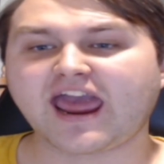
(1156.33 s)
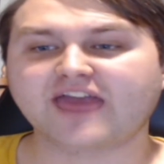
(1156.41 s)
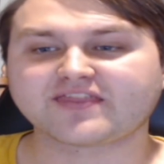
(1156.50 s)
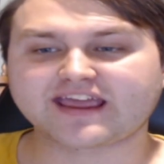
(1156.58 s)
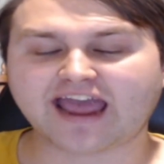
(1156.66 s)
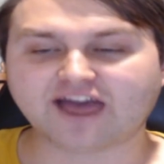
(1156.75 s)

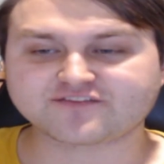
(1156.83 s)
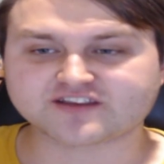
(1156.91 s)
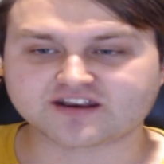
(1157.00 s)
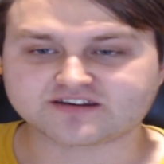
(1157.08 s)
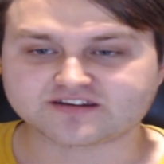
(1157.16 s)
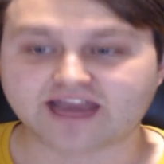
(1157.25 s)
and they have
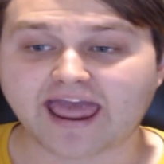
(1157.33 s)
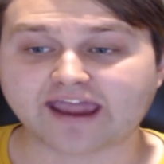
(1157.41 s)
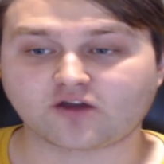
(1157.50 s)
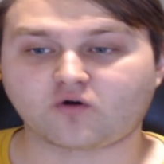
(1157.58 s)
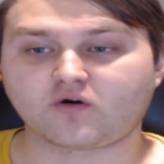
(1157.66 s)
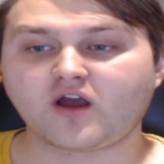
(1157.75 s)
to
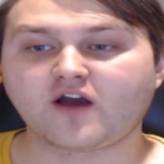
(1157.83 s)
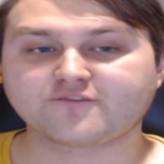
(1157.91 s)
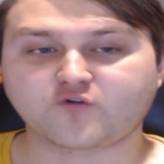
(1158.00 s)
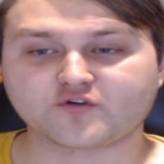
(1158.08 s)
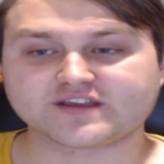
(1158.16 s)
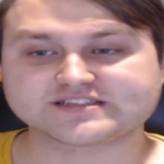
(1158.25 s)
nail
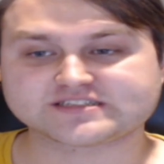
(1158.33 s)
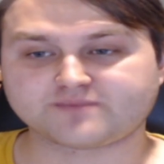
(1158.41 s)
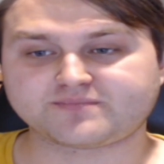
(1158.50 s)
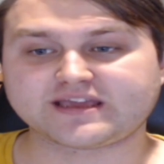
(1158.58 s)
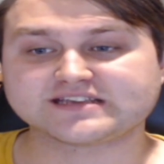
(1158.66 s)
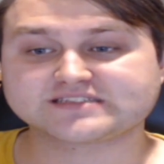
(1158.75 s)
for this
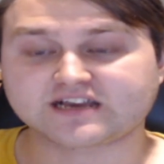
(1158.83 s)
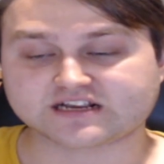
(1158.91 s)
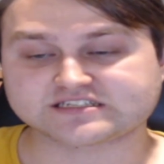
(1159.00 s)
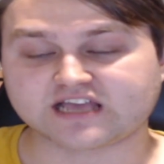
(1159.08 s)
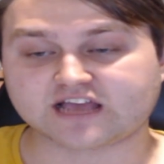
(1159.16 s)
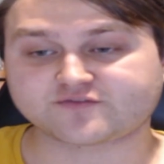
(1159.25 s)
to be
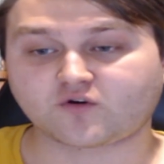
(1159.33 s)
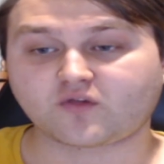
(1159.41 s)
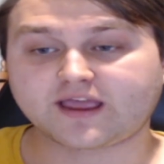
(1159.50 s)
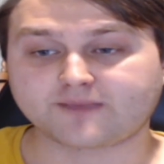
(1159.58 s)
successful,